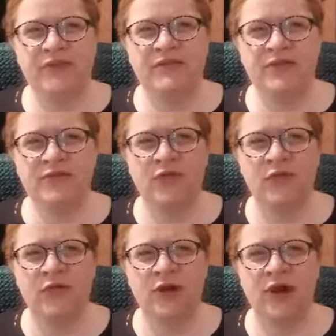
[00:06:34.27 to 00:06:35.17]
So that's
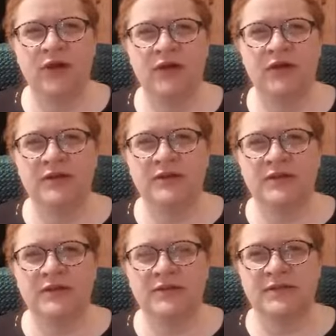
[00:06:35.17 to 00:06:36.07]
four o'clock
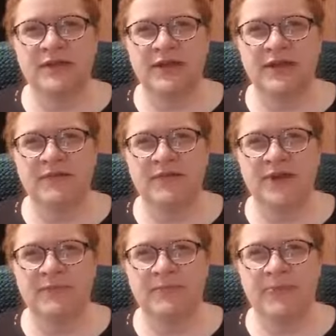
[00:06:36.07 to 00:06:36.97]
Sunday
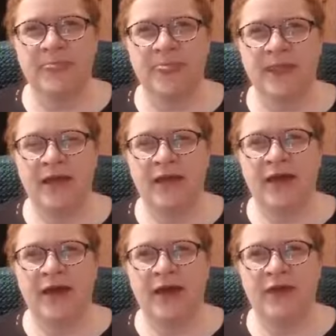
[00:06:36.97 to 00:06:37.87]
evening.
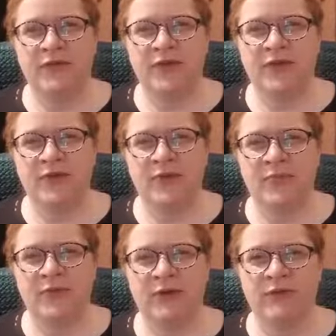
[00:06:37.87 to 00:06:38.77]
Hopefully, the
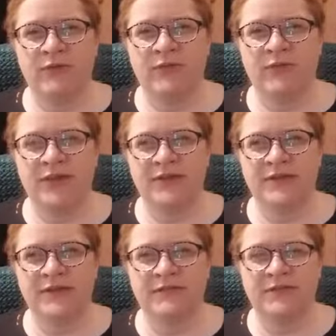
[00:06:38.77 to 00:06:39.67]
Grand Prix will be
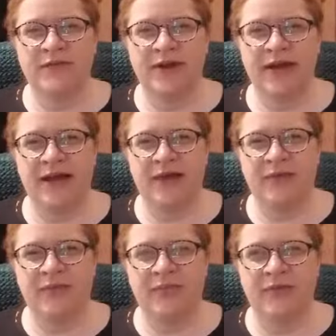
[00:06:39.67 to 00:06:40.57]
finished. We're finally getting a
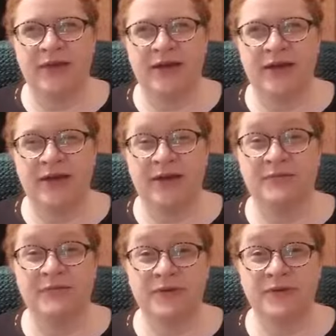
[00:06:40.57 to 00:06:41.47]
Grand Prix.
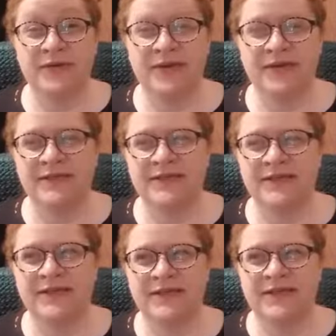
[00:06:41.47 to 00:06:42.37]
I'm so
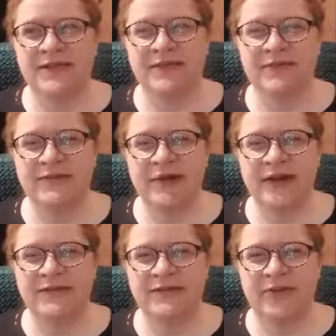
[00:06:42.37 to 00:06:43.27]
excited. This
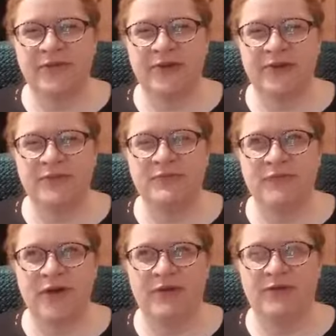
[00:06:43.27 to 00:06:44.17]
weekend is hopefully going to be
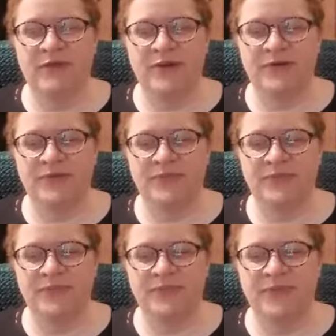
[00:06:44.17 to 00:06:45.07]
very special.
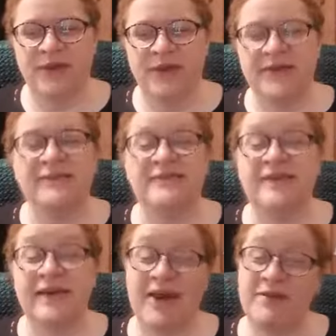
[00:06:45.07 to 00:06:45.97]
So,
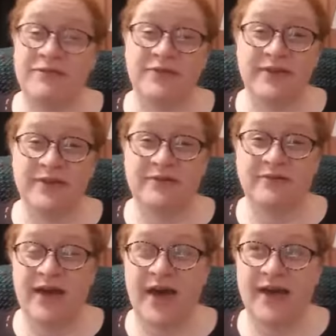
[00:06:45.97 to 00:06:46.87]
take care of
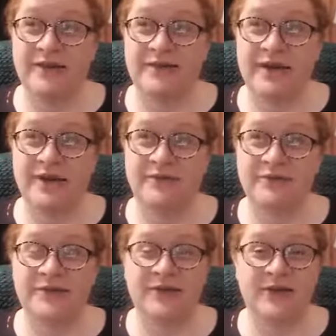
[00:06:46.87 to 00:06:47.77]
yourselves, and I will
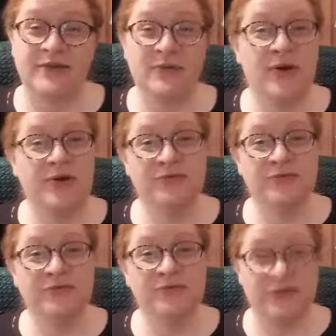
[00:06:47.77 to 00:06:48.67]
see you on
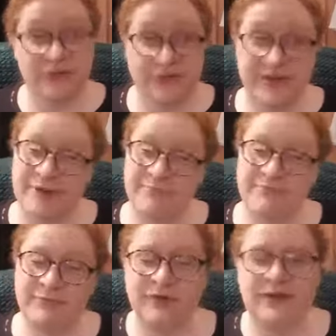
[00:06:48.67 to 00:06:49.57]
Sunday.
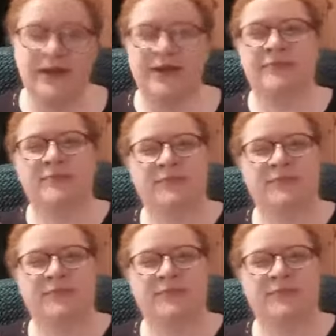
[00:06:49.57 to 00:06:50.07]
Good night.